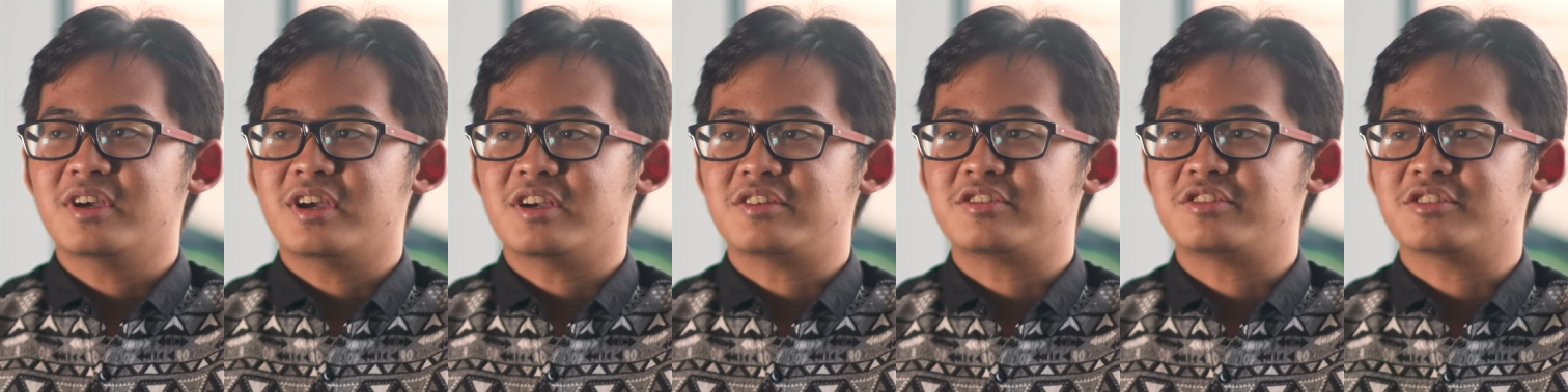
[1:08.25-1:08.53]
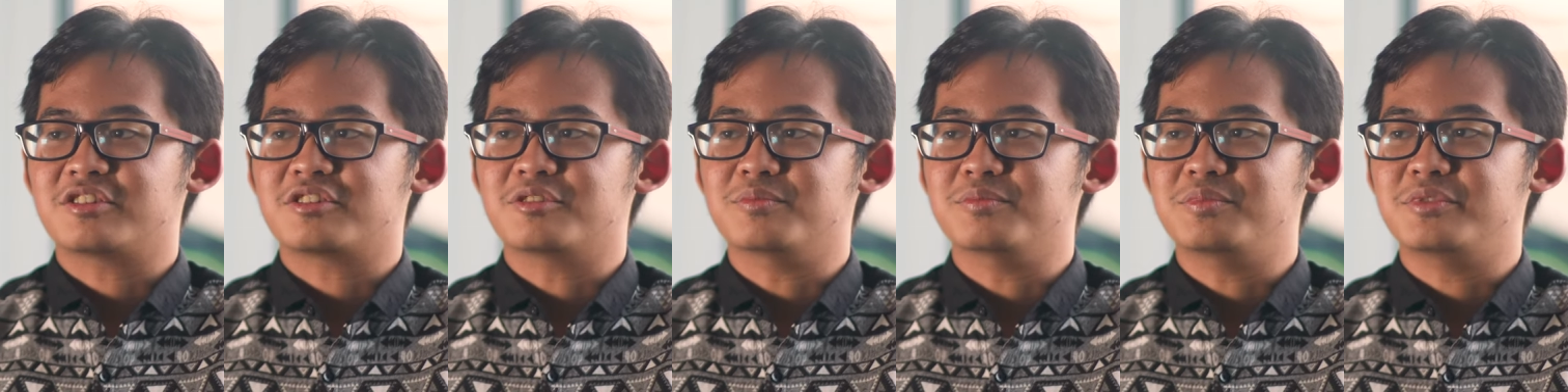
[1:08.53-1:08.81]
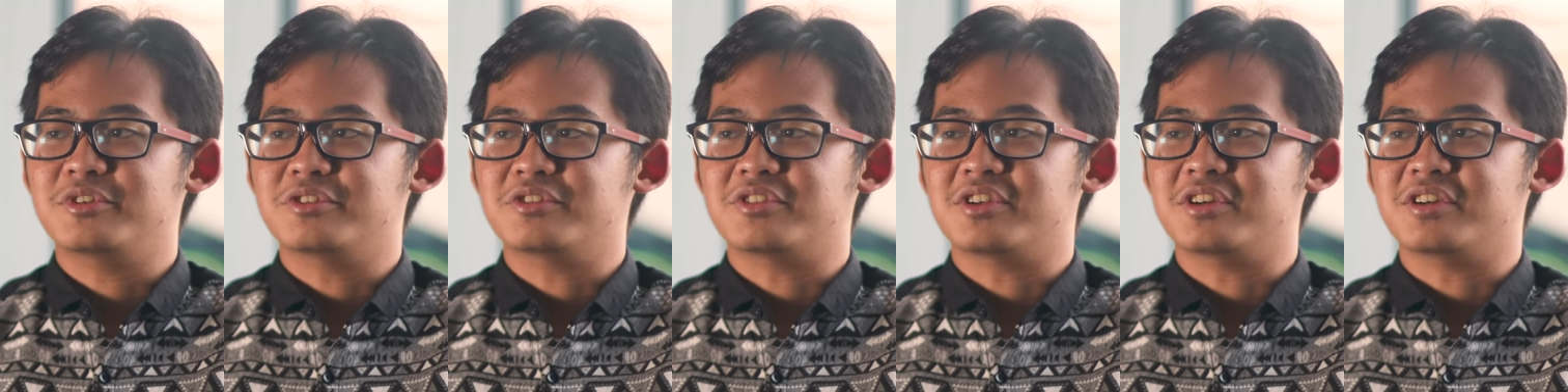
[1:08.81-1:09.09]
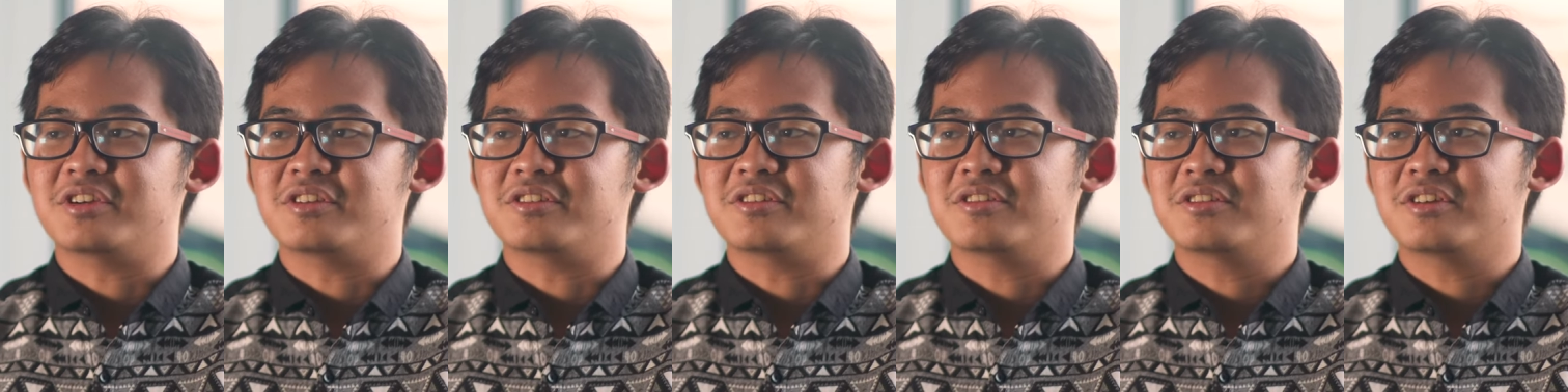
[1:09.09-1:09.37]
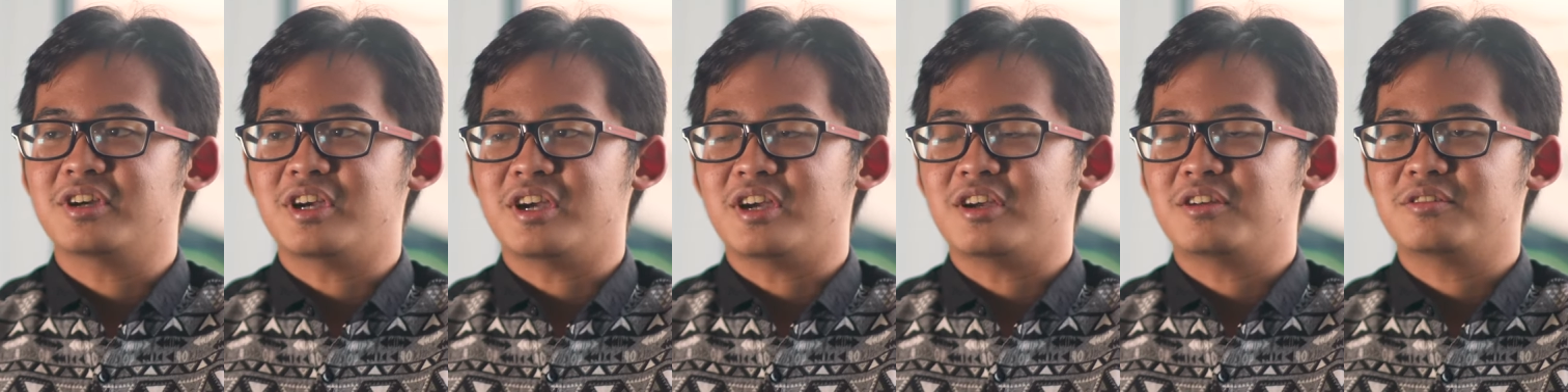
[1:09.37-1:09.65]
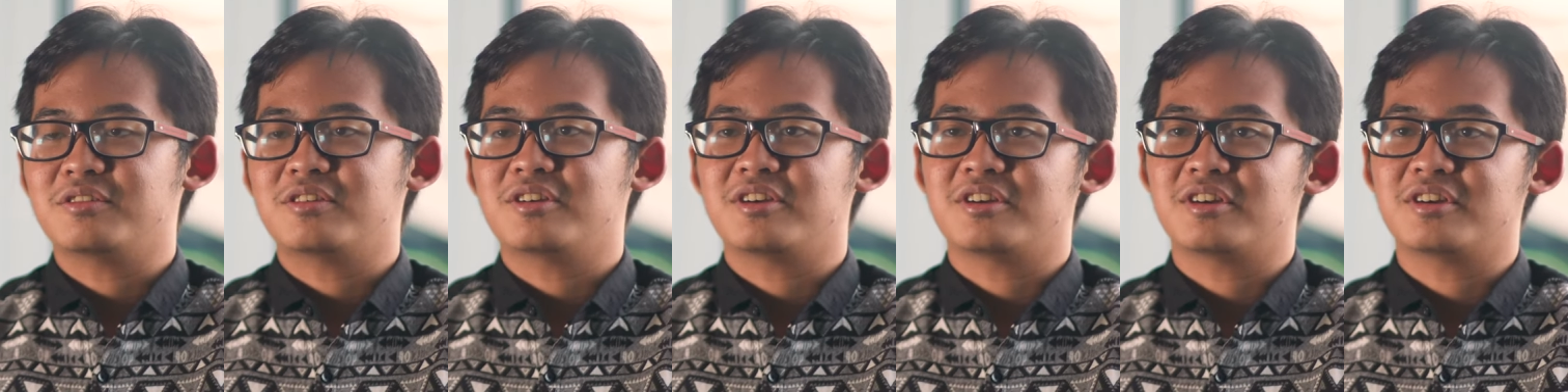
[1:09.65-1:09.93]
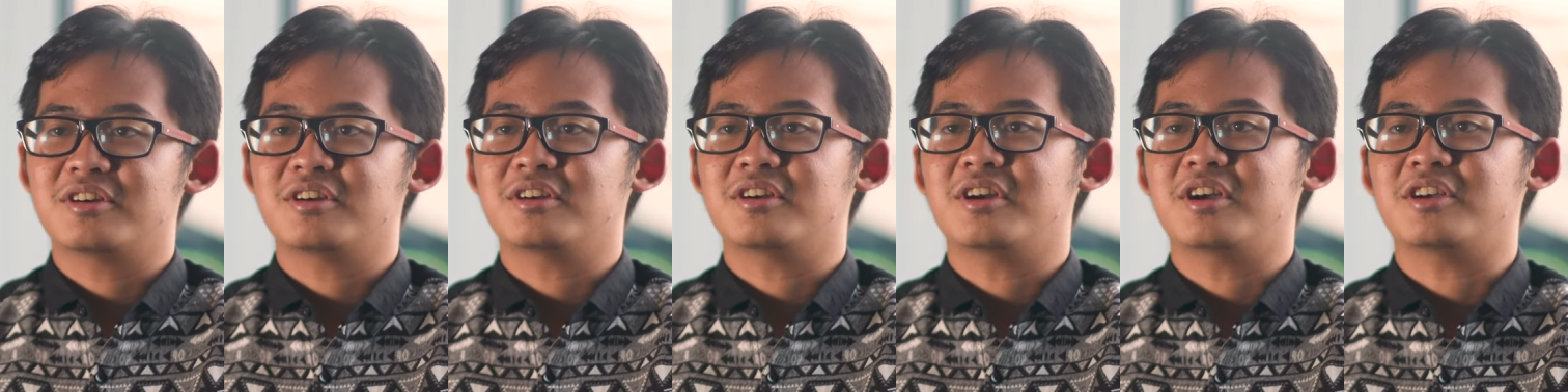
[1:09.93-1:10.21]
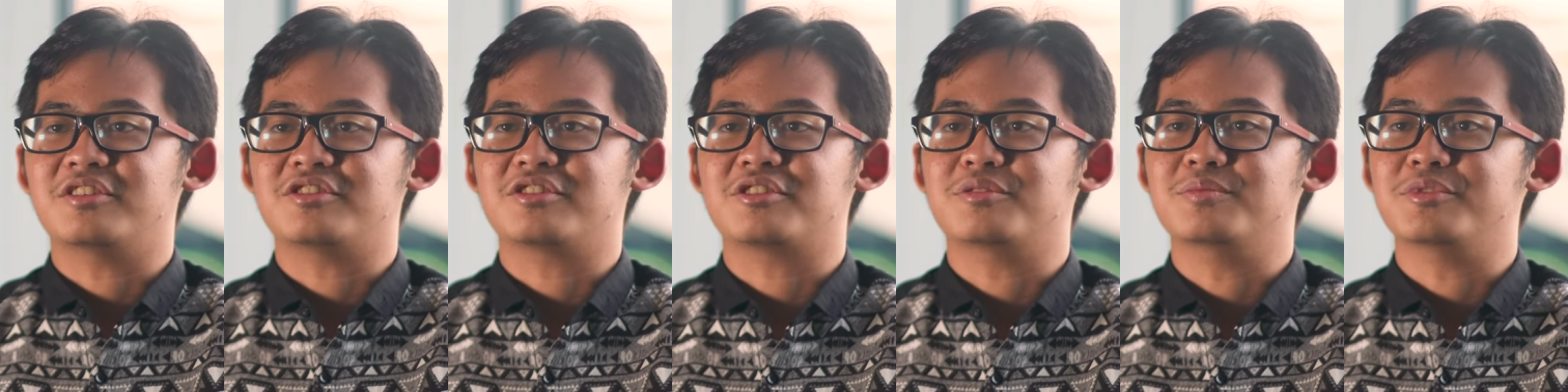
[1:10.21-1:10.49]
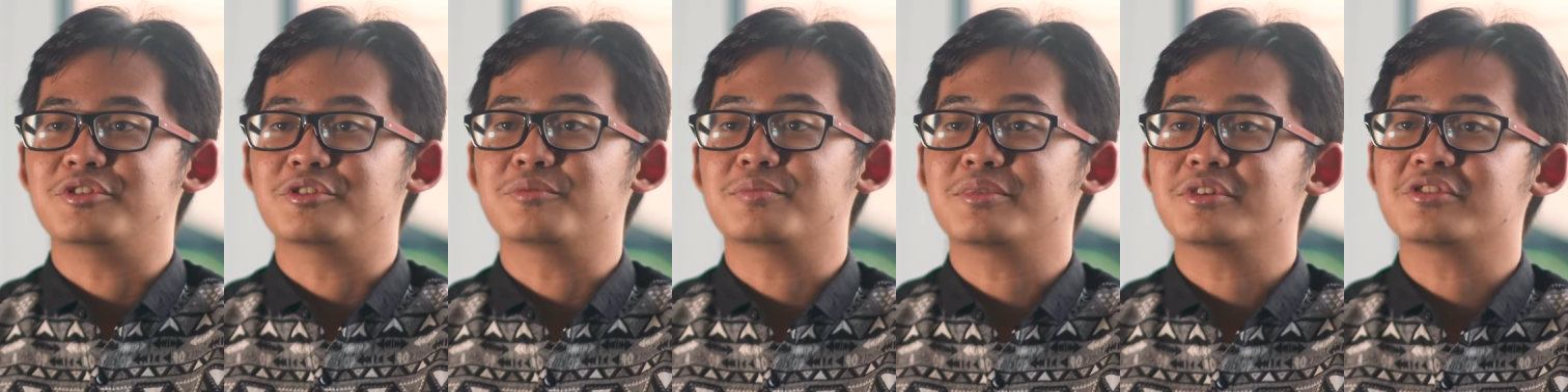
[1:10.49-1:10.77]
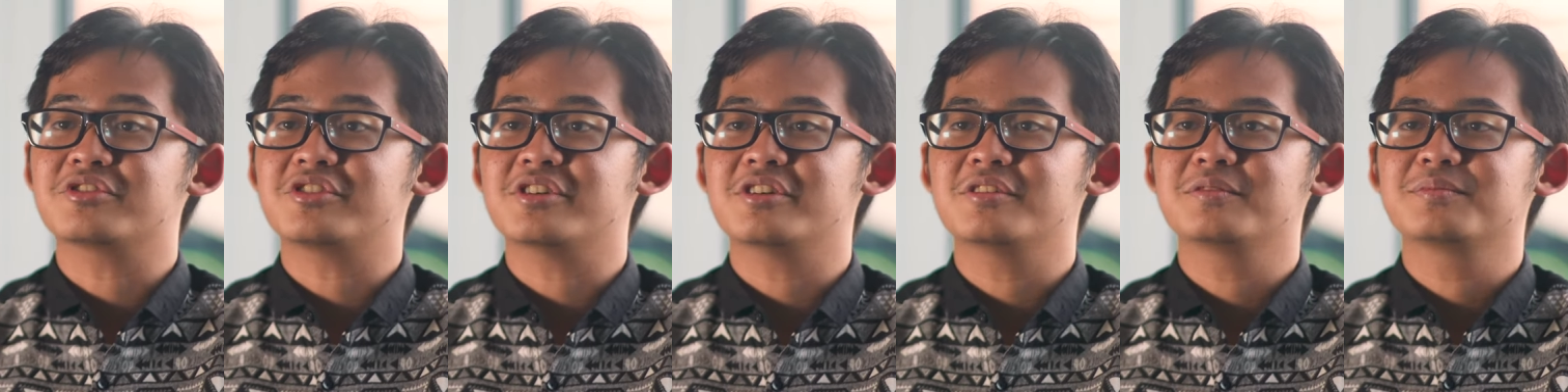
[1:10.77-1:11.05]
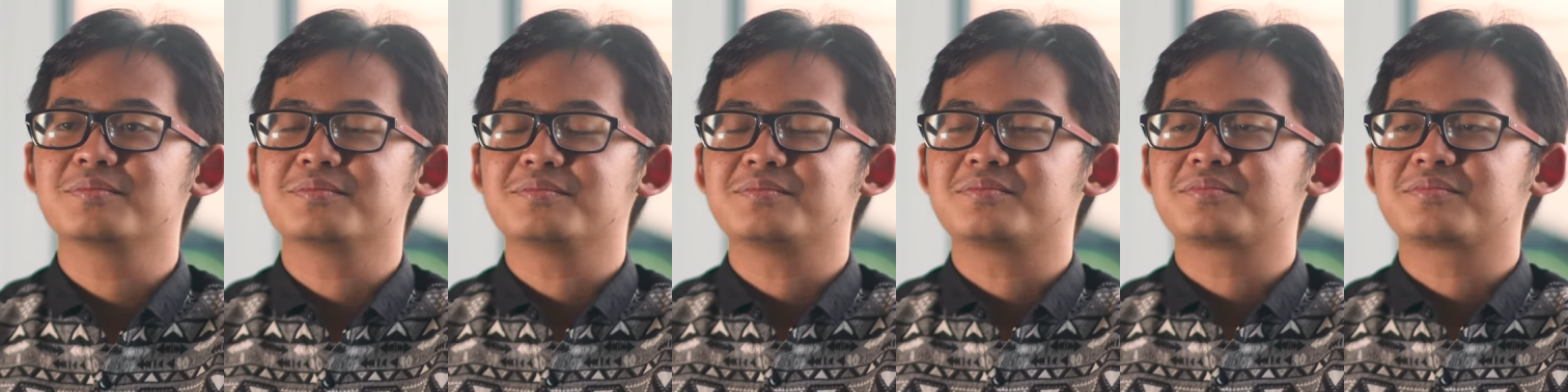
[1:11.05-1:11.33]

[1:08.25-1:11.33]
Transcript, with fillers: as a computing as a computing person.